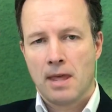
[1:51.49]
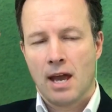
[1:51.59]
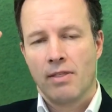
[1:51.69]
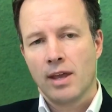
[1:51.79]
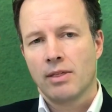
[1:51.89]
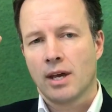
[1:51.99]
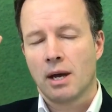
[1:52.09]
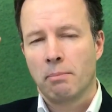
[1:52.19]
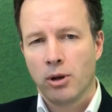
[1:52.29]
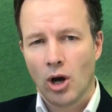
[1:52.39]
And then they
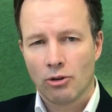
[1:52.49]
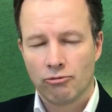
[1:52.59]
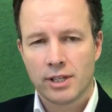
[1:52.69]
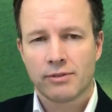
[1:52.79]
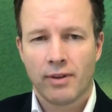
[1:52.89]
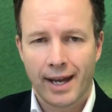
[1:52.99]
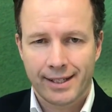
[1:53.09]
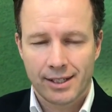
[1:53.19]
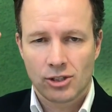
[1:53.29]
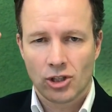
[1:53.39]
applied risk
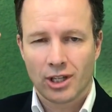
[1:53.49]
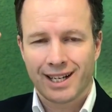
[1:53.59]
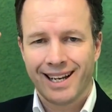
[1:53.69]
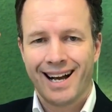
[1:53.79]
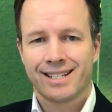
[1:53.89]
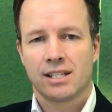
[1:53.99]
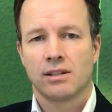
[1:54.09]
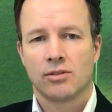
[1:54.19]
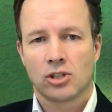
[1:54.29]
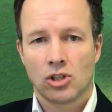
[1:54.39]
factors to the classes
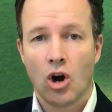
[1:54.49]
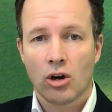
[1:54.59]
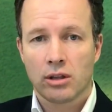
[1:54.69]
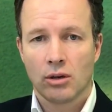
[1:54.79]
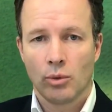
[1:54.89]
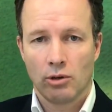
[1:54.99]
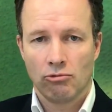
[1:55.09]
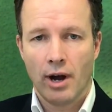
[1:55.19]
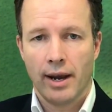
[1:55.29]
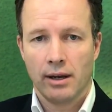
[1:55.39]
of stock that we
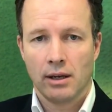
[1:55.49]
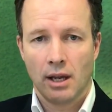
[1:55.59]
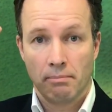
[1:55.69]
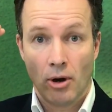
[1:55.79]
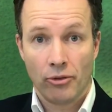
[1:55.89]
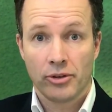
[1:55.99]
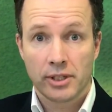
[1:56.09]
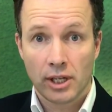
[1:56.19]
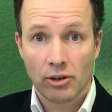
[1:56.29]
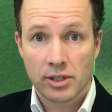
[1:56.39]
run in both the
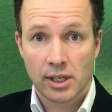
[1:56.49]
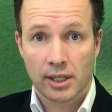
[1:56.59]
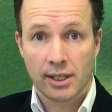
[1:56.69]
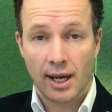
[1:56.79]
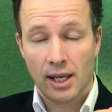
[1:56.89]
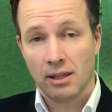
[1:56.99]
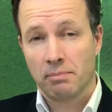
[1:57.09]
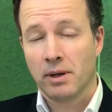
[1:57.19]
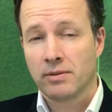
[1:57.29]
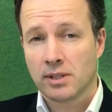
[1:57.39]
dairy sector and the
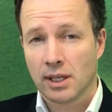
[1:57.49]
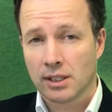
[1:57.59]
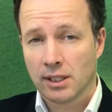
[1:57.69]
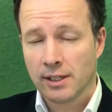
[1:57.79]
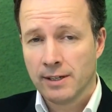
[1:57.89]
beef sector.